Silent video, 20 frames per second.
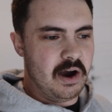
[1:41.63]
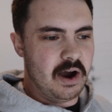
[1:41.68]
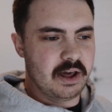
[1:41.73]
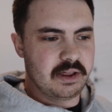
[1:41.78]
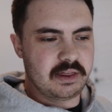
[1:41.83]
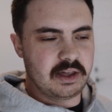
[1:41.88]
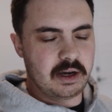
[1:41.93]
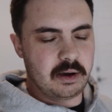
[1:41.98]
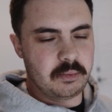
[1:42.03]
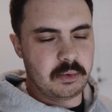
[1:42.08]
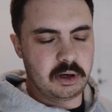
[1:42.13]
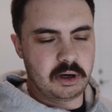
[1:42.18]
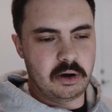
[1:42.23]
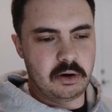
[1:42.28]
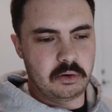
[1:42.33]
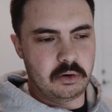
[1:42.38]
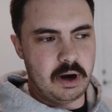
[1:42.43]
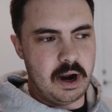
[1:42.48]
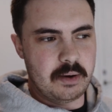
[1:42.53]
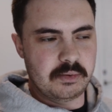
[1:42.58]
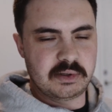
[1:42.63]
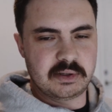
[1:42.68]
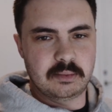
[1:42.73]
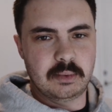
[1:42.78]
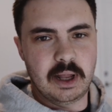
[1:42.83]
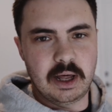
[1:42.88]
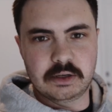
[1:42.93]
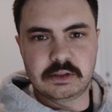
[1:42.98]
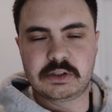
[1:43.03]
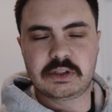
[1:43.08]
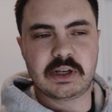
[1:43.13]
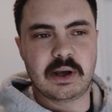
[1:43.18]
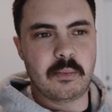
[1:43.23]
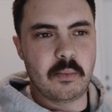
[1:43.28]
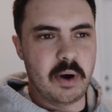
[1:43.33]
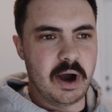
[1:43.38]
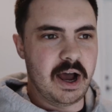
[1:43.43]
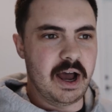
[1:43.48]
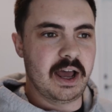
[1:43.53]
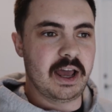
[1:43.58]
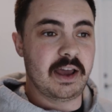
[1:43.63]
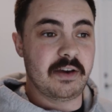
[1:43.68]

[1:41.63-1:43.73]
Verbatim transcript: I think I'm gonna go grab some lunch somewhere